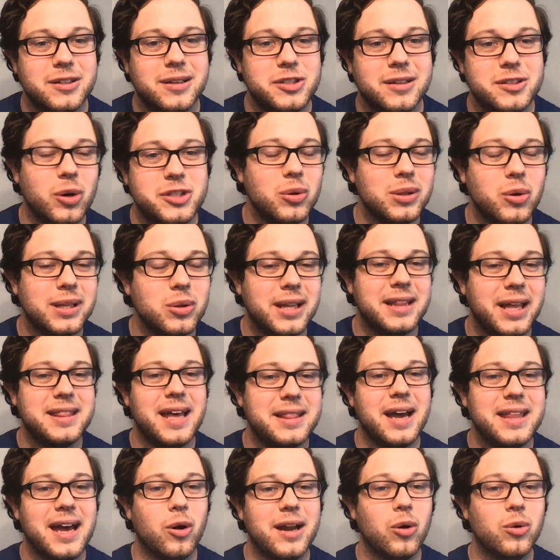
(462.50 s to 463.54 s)
don't let
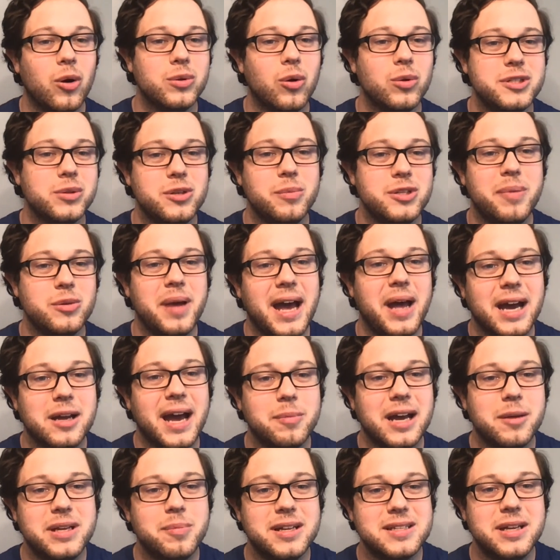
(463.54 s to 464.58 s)
that hold you back
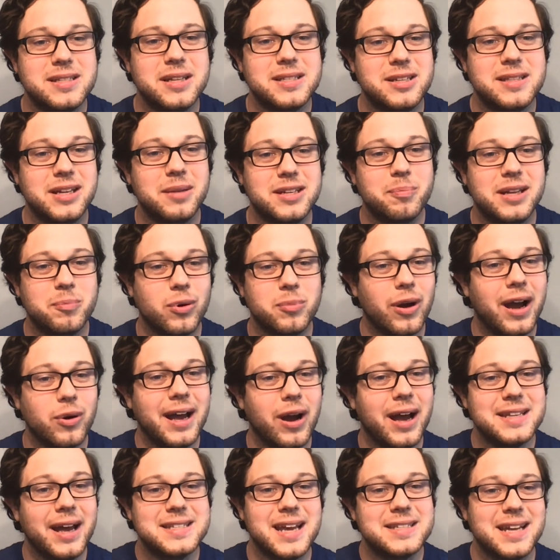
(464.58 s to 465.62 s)
because the
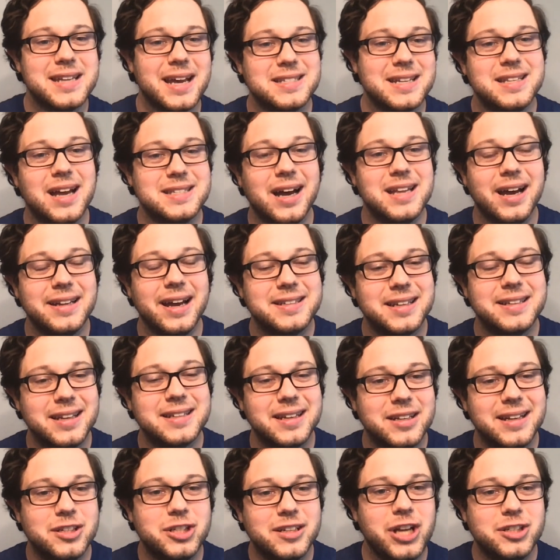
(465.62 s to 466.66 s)
prize has not
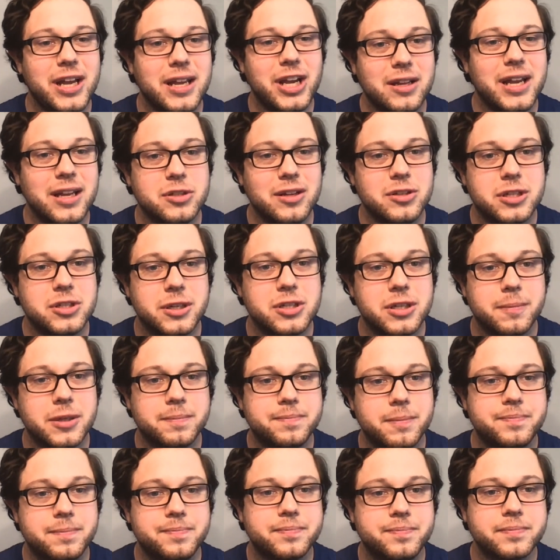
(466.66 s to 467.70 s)
changed.
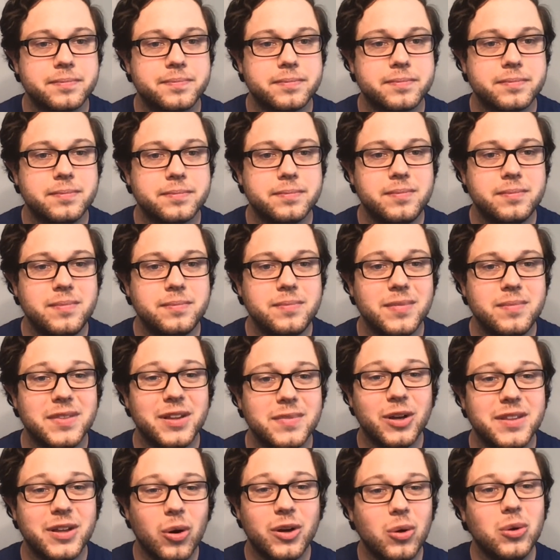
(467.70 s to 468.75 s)

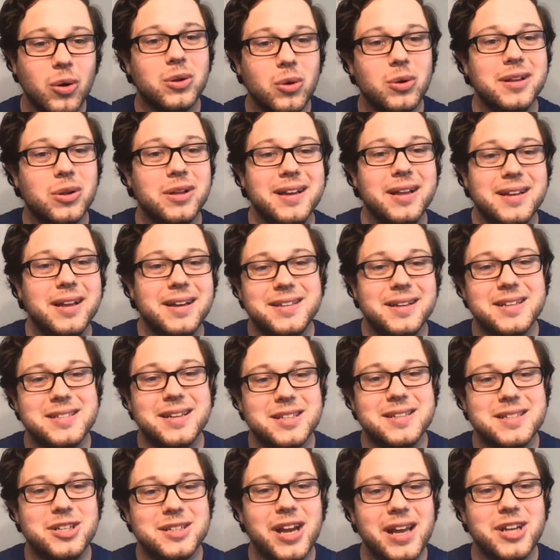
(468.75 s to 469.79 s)
The goal
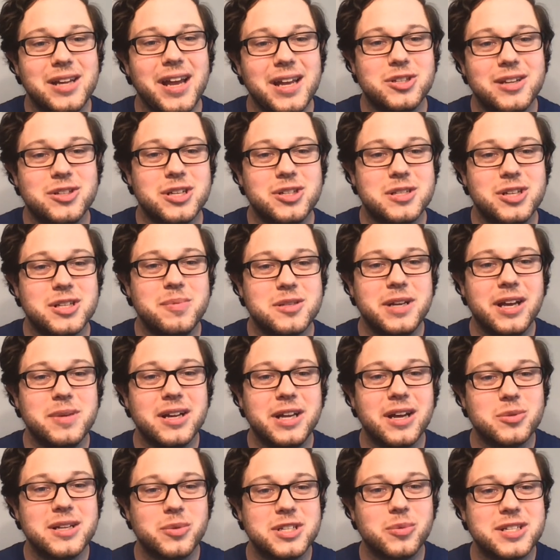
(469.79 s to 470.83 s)
doesn't change just
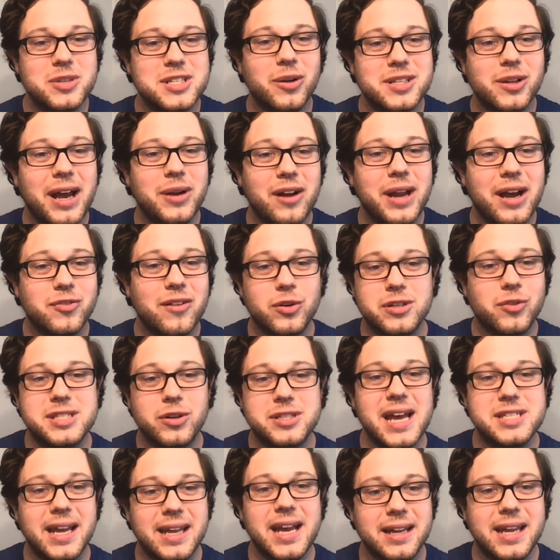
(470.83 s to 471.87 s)
because we slow down for a
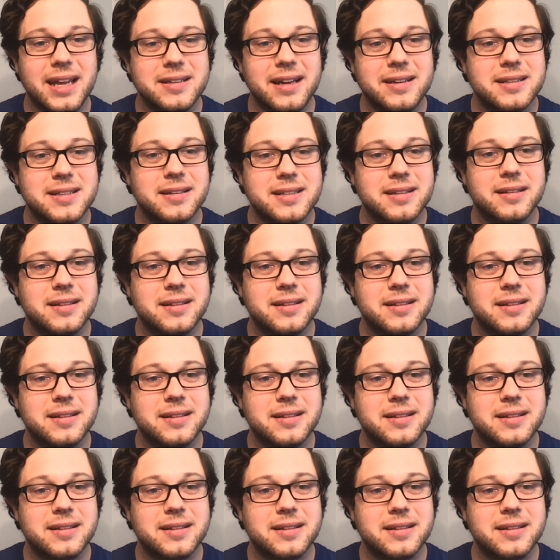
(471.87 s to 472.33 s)
second.